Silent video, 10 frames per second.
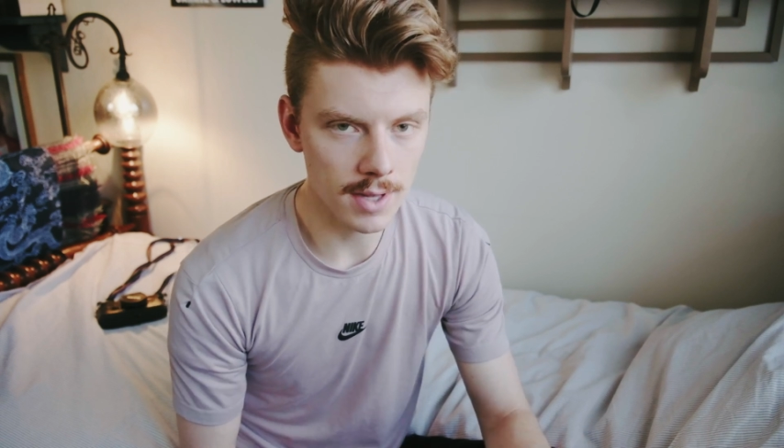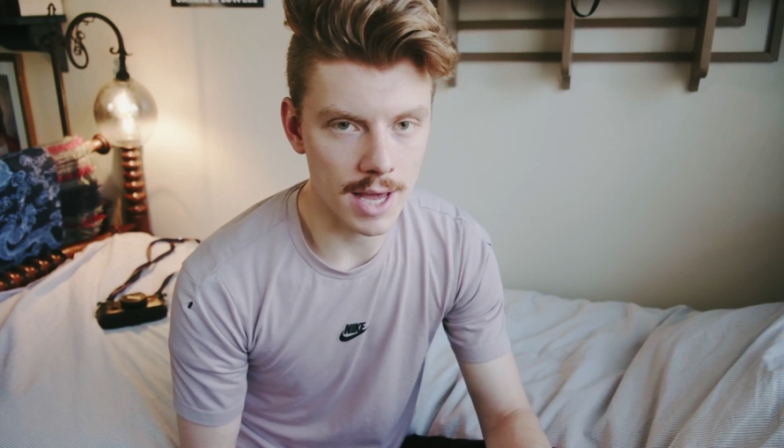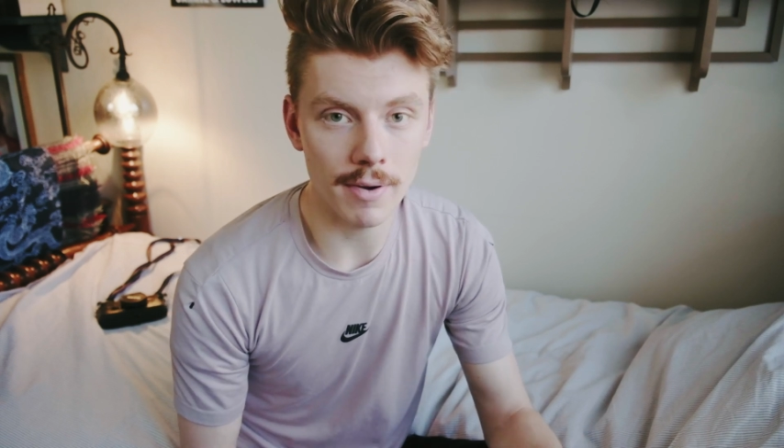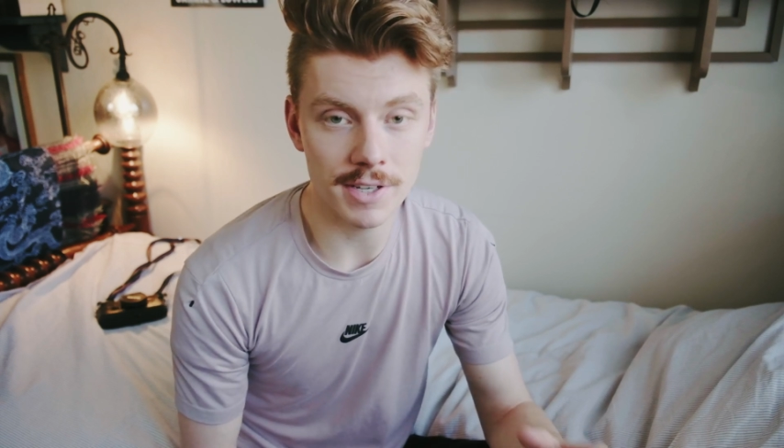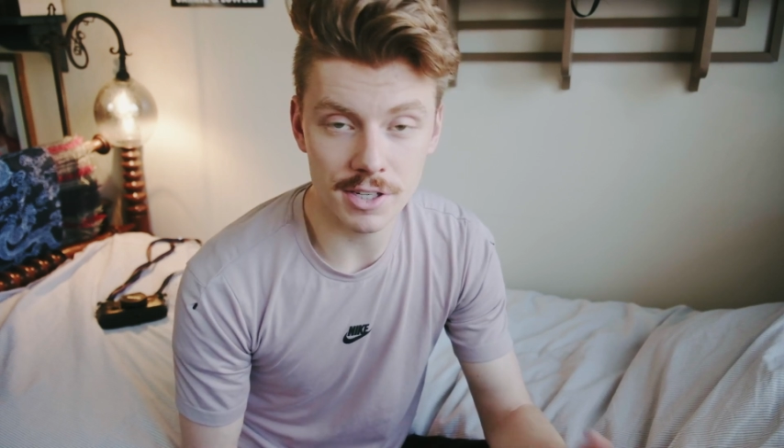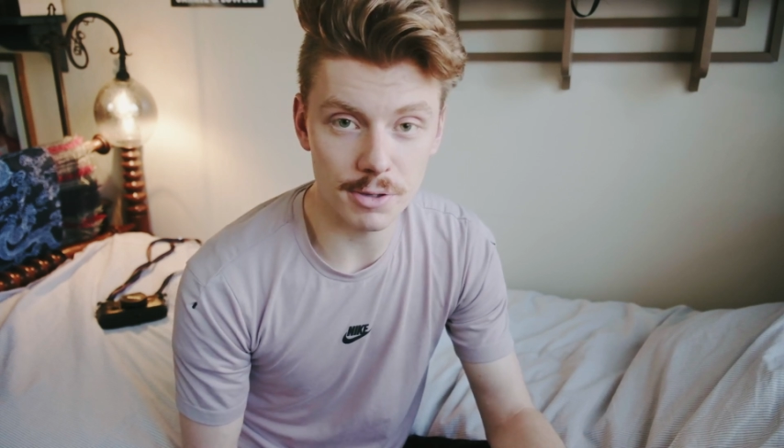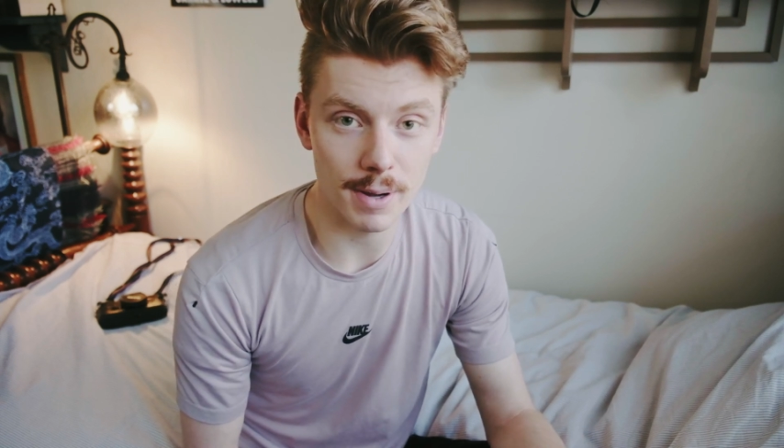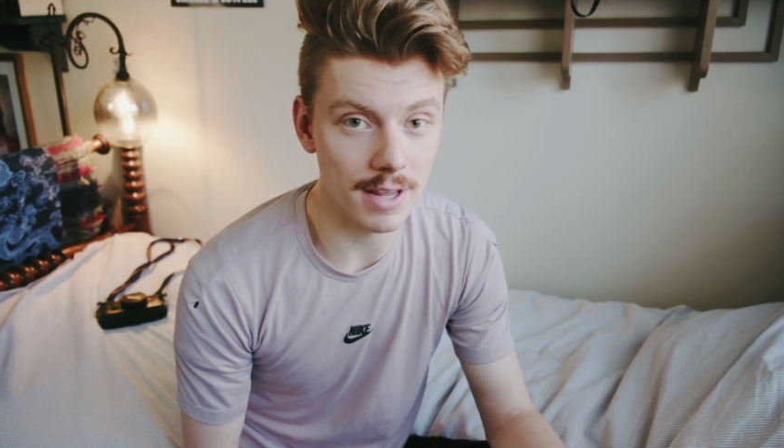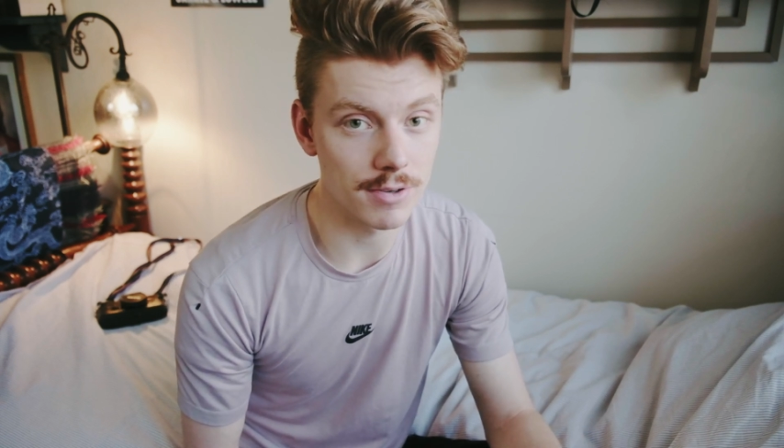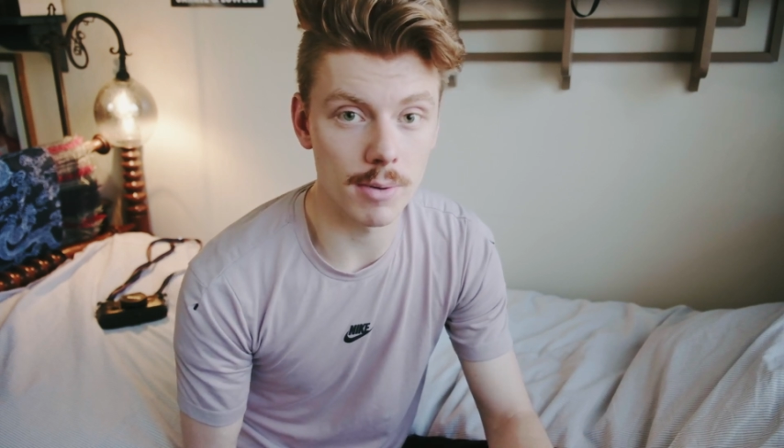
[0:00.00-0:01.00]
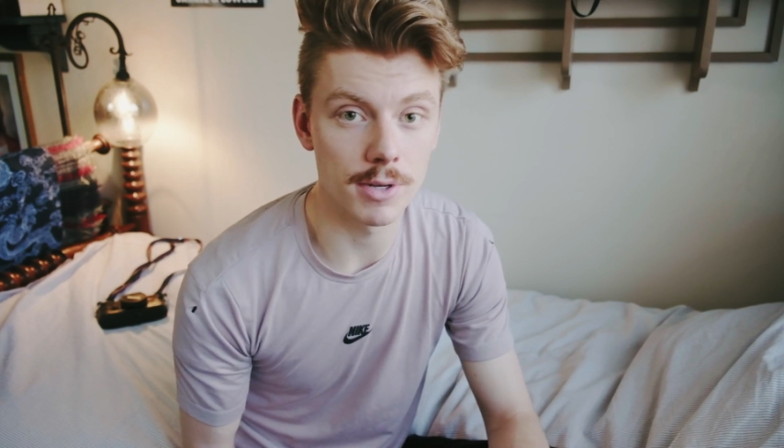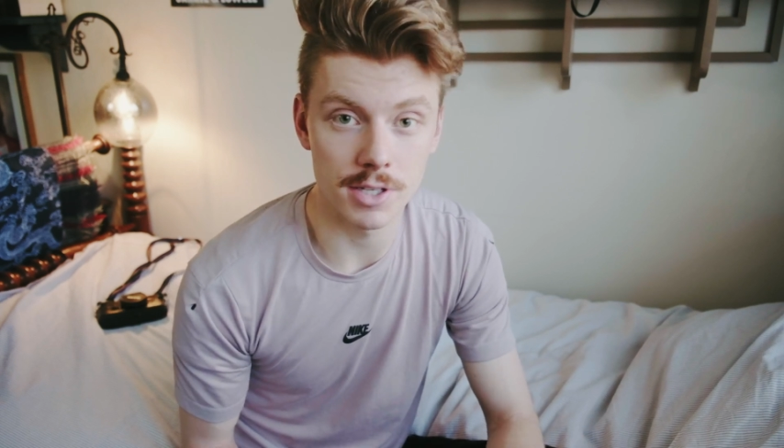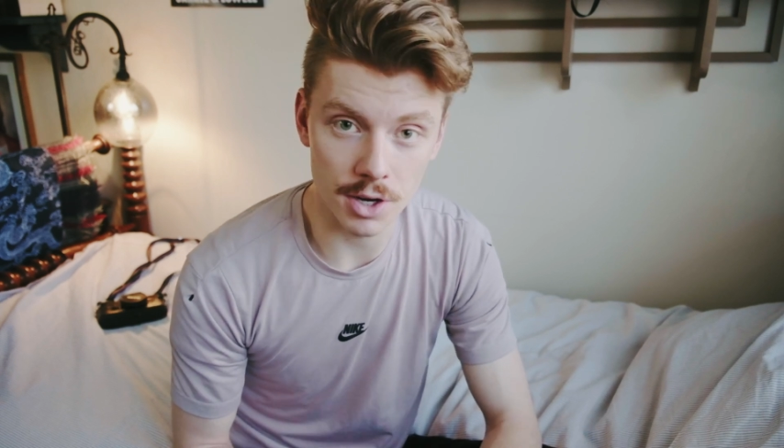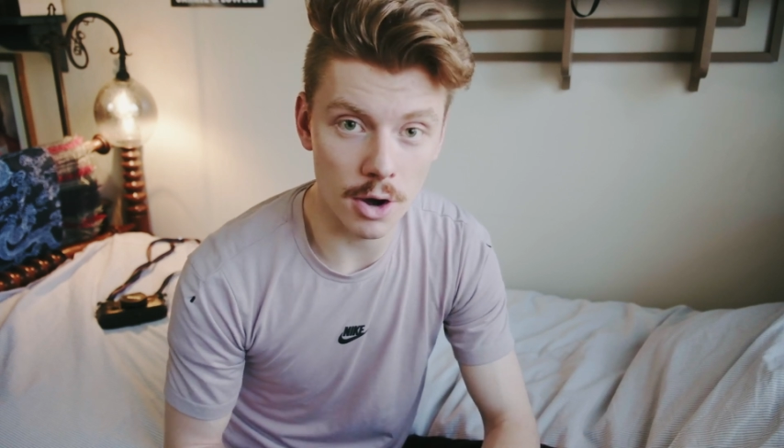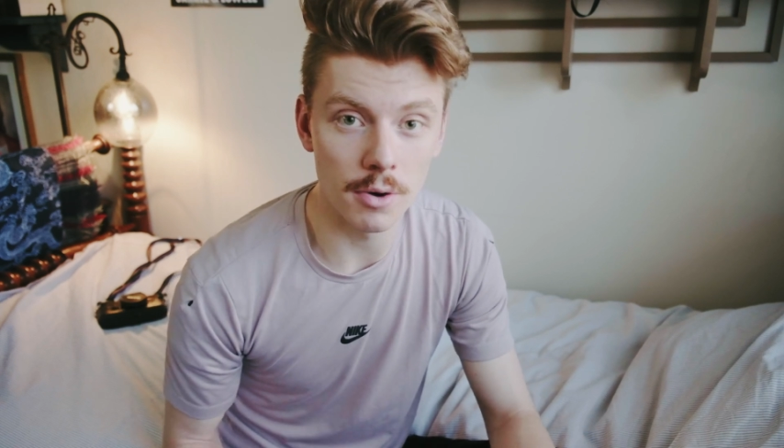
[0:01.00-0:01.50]
And while I was in Japan, there was almost
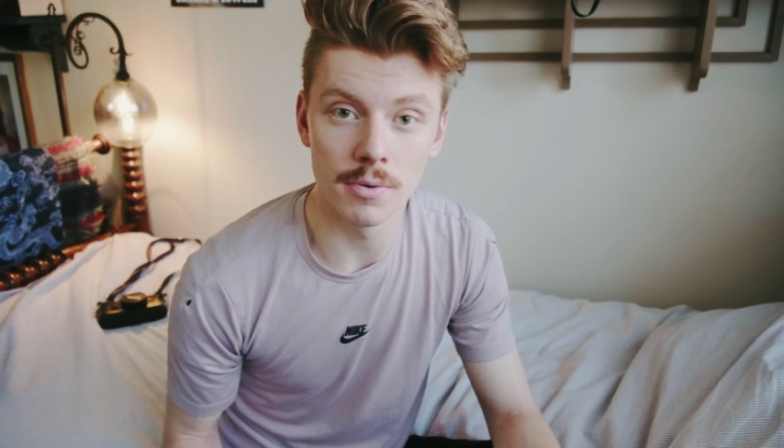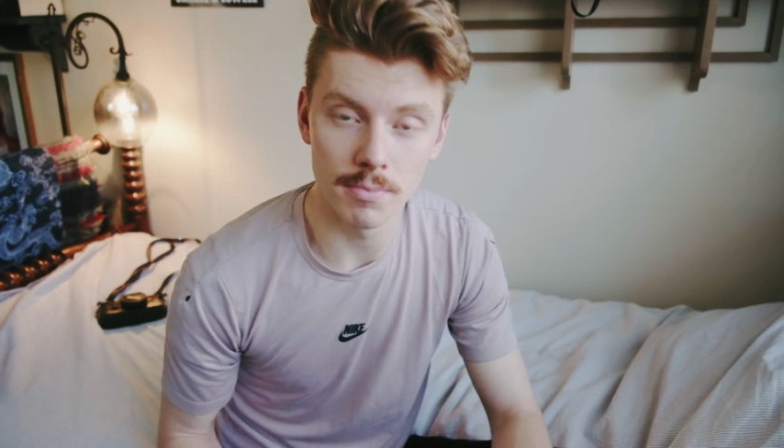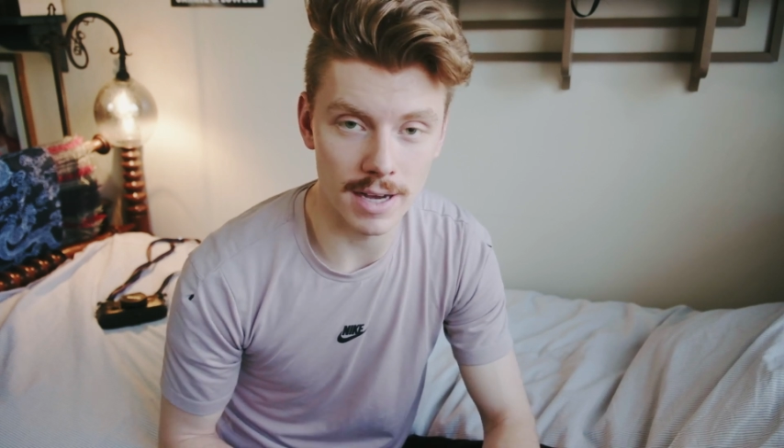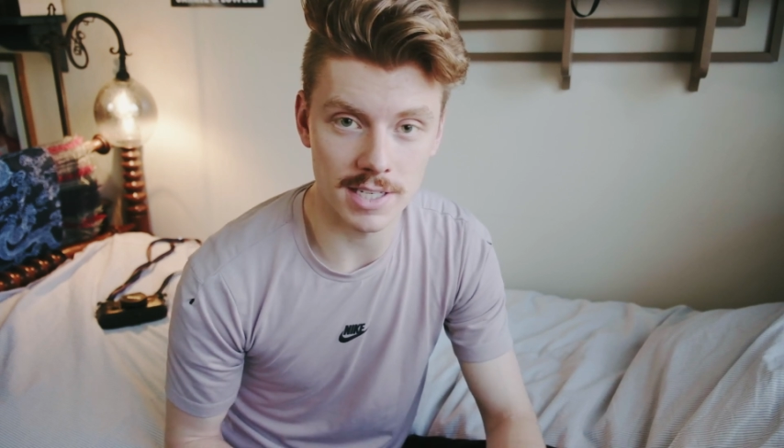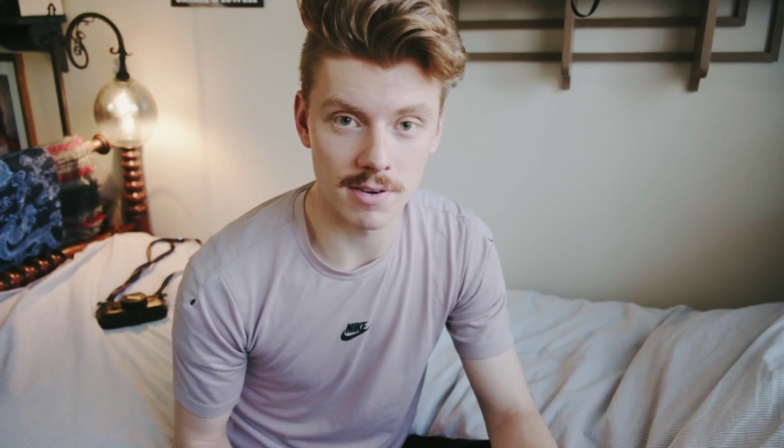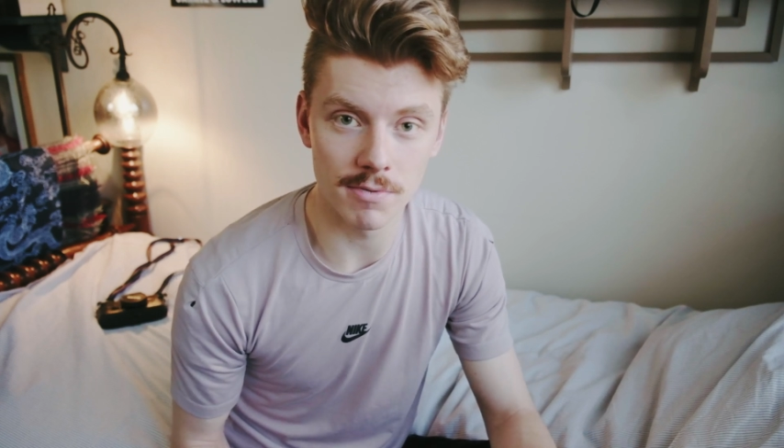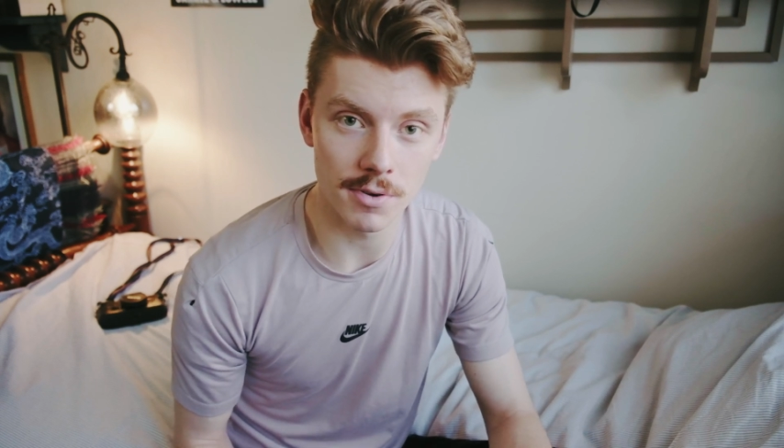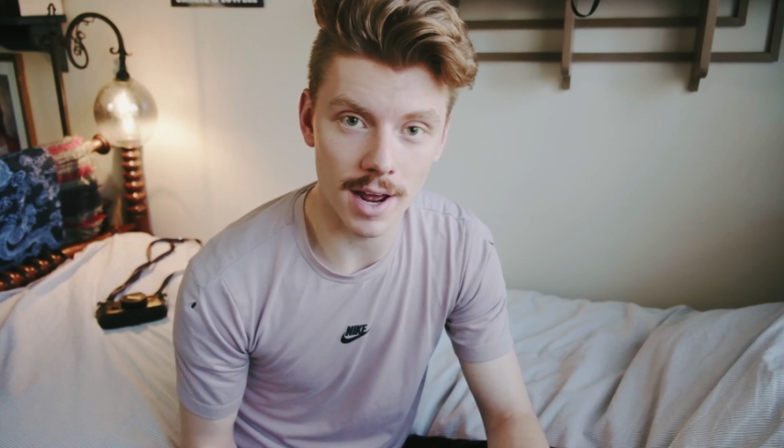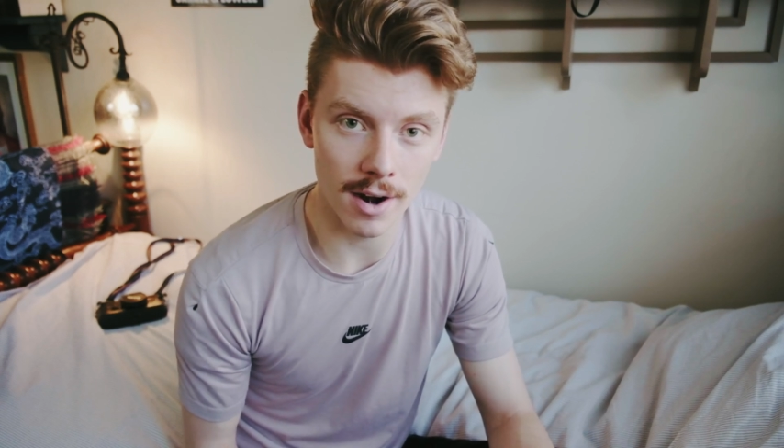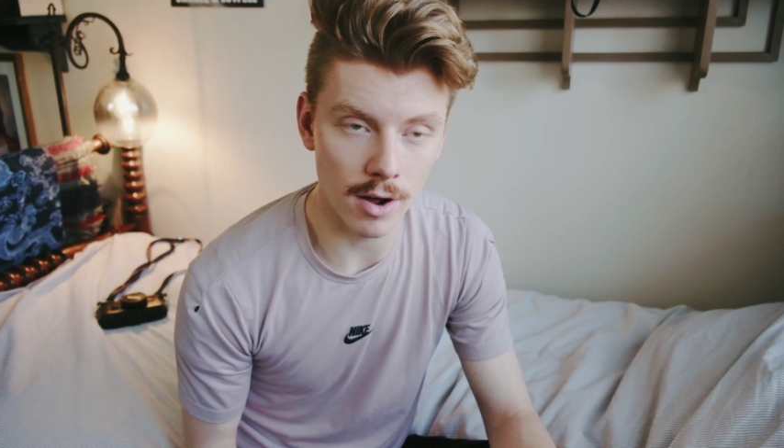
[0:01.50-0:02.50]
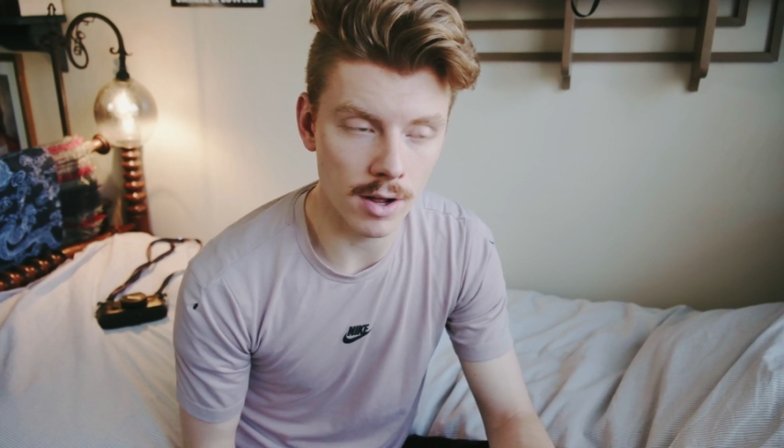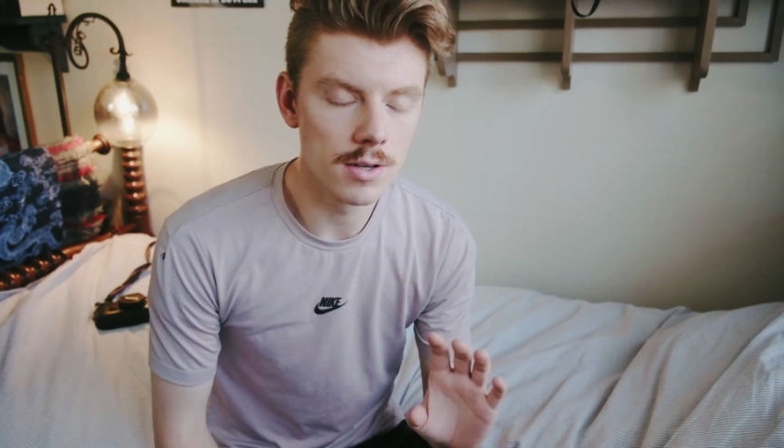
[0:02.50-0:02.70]
no Mexican food at all.